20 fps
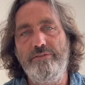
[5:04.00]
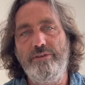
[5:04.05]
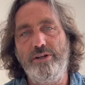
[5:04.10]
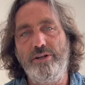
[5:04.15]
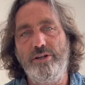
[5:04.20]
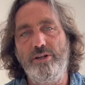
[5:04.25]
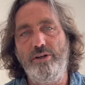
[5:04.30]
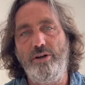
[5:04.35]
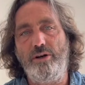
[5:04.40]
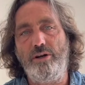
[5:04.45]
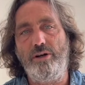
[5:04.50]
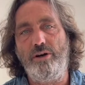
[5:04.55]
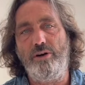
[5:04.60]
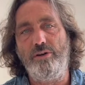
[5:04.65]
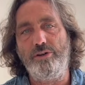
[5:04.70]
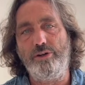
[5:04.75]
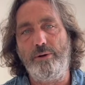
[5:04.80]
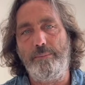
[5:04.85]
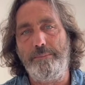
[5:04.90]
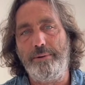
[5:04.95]
got a lot
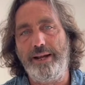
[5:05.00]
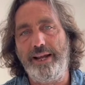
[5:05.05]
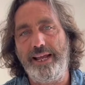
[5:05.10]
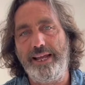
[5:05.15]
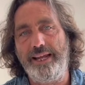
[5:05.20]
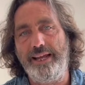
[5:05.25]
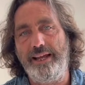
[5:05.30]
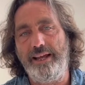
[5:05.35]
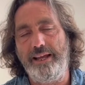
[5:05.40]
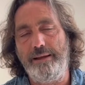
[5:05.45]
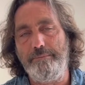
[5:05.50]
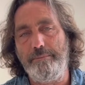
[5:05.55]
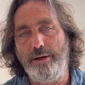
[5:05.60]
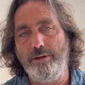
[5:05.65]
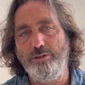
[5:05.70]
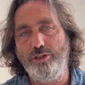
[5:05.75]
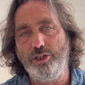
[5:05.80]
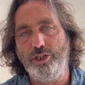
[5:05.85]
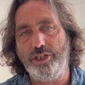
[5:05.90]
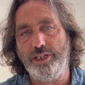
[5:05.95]
on your plate
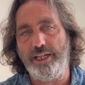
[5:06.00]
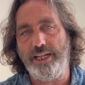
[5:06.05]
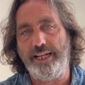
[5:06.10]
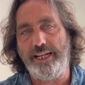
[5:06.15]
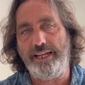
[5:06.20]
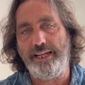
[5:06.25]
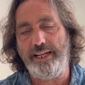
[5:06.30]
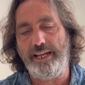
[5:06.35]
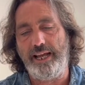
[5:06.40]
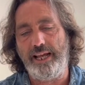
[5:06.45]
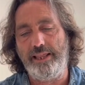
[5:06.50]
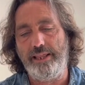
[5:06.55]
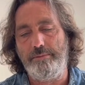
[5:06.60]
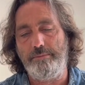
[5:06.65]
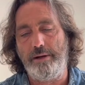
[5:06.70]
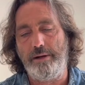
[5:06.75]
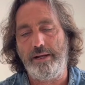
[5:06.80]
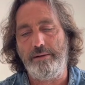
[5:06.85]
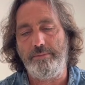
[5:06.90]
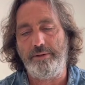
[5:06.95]
emotionally at the
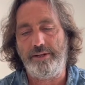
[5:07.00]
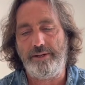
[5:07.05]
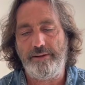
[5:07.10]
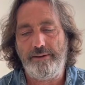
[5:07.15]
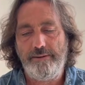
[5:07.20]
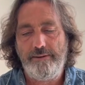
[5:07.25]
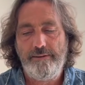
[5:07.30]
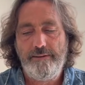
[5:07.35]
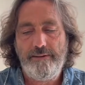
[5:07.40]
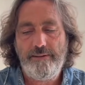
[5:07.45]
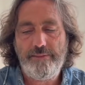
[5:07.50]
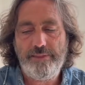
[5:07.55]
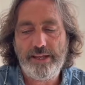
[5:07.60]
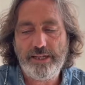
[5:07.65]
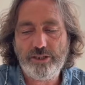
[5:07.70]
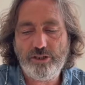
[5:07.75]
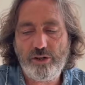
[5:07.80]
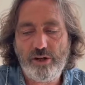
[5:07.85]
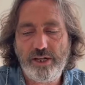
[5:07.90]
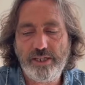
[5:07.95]
moment. And they're
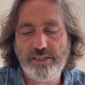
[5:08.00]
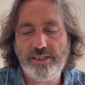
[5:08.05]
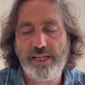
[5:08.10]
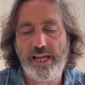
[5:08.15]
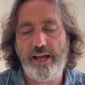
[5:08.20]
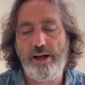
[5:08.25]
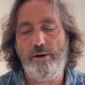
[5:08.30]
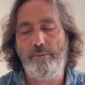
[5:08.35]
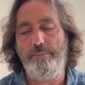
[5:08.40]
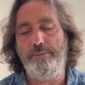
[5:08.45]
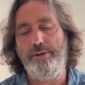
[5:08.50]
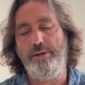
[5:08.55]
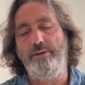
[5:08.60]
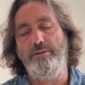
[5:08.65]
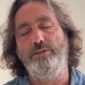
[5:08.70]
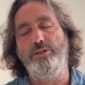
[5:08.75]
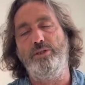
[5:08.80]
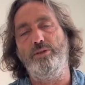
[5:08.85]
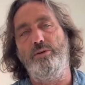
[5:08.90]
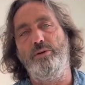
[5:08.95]
trying to help you
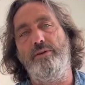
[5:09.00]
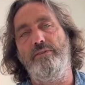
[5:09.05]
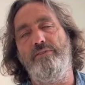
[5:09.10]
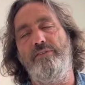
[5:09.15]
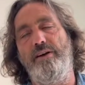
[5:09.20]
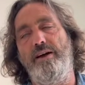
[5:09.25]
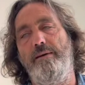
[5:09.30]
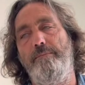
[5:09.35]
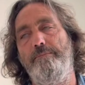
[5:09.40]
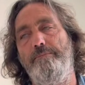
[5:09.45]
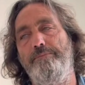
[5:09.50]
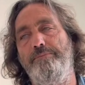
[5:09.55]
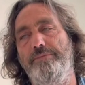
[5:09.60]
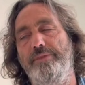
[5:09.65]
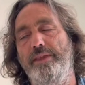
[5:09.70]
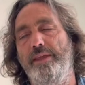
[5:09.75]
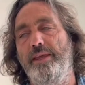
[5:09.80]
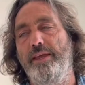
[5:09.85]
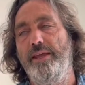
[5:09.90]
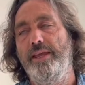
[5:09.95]
sort of, um,
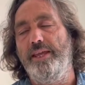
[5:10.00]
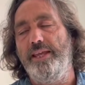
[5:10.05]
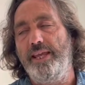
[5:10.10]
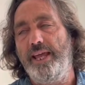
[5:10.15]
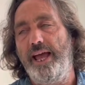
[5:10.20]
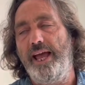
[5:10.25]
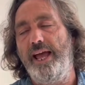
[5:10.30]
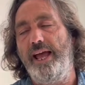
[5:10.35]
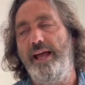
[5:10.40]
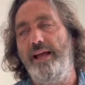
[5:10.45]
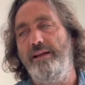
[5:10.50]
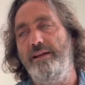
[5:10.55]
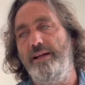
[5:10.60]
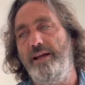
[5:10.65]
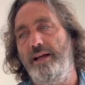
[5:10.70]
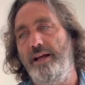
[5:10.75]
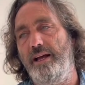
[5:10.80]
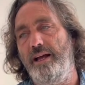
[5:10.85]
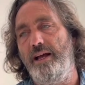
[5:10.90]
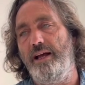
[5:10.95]
yeah,
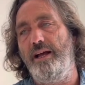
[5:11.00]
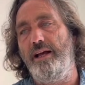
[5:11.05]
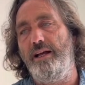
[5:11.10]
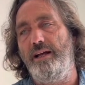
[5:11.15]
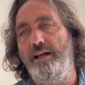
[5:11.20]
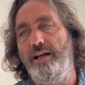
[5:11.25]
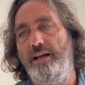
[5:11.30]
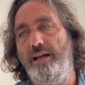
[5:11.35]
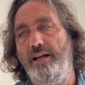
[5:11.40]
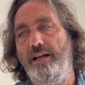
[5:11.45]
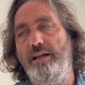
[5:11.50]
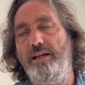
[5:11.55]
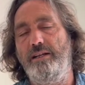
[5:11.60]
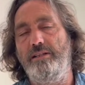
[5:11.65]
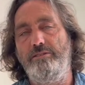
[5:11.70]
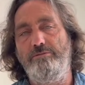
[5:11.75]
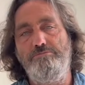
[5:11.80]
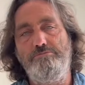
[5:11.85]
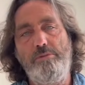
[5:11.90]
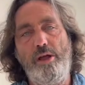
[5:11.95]
uh,
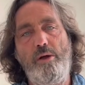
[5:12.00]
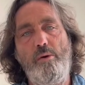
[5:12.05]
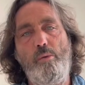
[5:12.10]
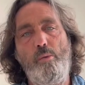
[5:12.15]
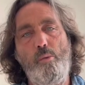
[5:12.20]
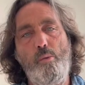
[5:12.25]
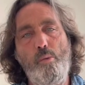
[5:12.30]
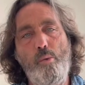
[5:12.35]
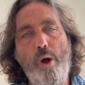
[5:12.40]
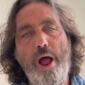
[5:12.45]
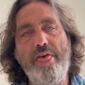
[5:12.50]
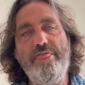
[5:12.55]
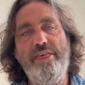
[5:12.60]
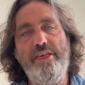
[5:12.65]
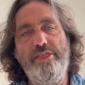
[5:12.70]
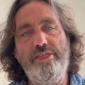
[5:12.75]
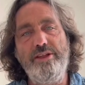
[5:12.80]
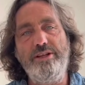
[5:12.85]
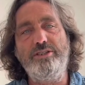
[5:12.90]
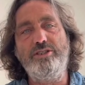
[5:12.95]
weather
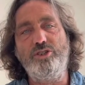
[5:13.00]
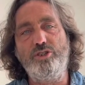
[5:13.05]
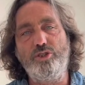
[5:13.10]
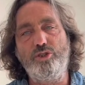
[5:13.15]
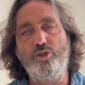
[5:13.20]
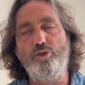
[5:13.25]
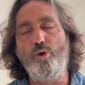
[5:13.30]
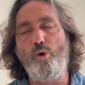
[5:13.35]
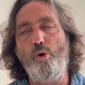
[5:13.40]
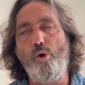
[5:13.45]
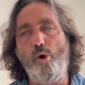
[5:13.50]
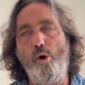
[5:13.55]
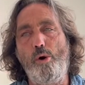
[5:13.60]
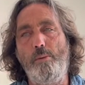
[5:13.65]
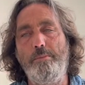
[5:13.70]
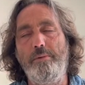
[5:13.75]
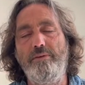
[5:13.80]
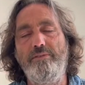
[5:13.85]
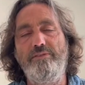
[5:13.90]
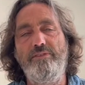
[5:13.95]
the
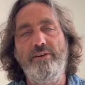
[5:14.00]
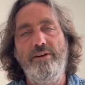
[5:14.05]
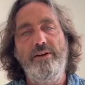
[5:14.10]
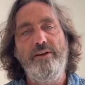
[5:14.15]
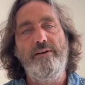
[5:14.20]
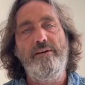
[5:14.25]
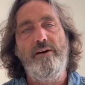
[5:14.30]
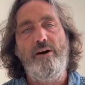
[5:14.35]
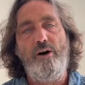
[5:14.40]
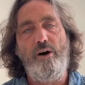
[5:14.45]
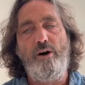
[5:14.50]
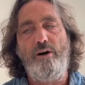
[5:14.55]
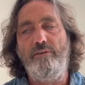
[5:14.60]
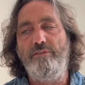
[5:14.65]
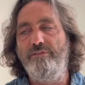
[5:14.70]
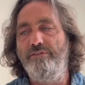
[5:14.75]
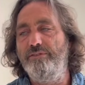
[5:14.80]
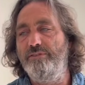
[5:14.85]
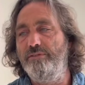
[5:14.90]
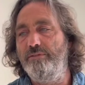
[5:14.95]
storm of,
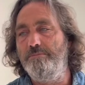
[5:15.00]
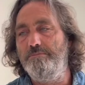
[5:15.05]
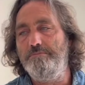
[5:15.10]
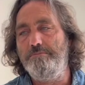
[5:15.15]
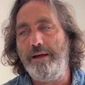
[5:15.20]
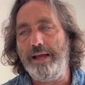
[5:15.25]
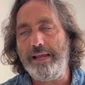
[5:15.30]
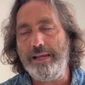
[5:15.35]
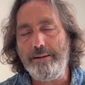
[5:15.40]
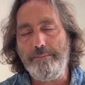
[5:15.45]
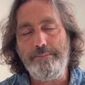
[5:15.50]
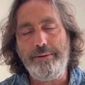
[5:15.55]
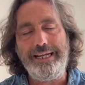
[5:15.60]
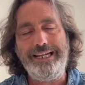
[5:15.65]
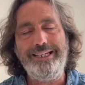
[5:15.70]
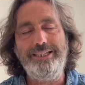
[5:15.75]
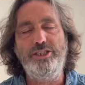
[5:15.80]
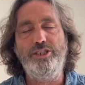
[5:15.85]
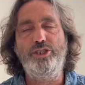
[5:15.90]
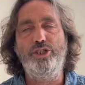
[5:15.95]
of
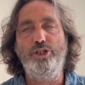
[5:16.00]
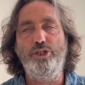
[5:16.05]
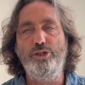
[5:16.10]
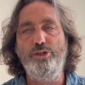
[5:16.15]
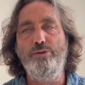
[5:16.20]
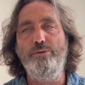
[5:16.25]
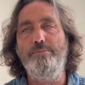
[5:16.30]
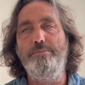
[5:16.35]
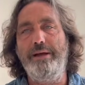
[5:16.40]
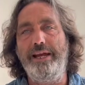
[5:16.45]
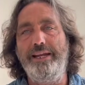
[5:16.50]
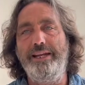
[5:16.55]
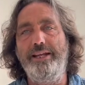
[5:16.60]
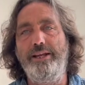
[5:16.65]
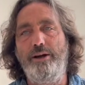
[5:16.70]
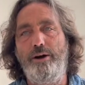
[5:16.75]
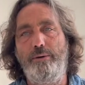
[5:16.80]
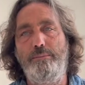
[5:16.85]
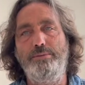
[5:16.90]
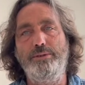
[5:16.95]
maybe too many
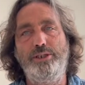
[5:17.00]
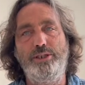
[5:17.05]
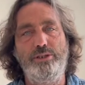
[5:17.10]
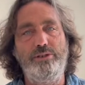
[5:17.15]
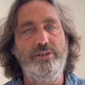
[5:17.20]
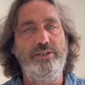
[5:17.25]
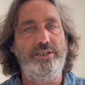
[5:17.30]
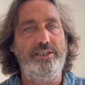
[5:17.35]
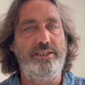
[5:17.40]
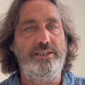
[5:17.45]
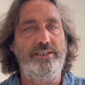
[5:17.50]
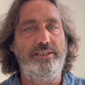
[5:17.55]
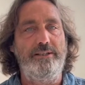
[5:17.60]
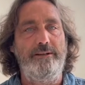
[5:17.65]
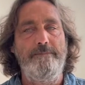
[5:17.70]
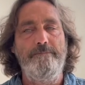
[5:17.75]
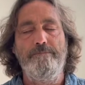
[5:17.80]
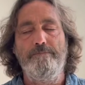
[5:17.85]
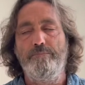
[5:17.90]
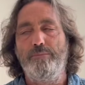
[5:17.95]
opportunities
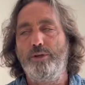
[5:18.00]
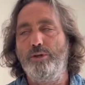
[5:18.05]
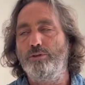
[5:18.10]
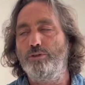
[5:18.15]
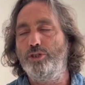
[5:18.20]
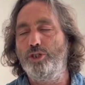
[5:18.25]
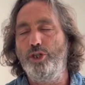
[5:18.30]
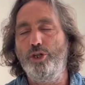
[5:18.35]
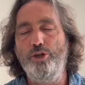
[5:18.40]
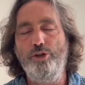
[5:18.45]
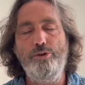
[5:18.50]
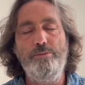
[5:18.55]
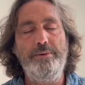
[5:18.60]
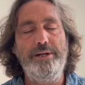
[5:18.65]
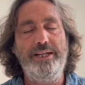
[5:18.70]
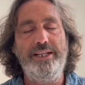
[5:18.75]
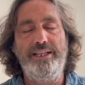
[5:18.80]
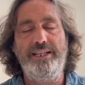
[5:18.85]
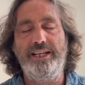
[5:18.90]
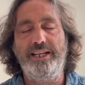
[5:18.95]
or too
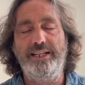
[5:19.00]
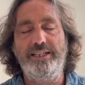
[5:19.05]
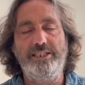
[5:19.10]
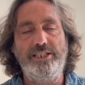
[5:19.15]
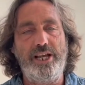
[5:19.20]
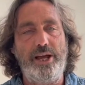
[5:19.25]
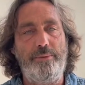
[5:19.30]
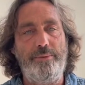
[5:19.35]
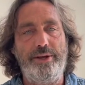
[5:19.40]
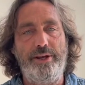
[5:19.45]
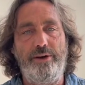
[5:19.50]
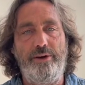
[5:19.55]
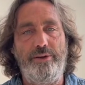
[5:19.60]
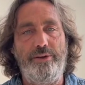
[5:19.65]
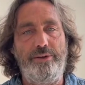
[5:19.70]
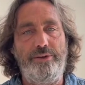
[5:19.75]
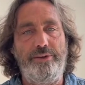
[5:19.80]
many things going on.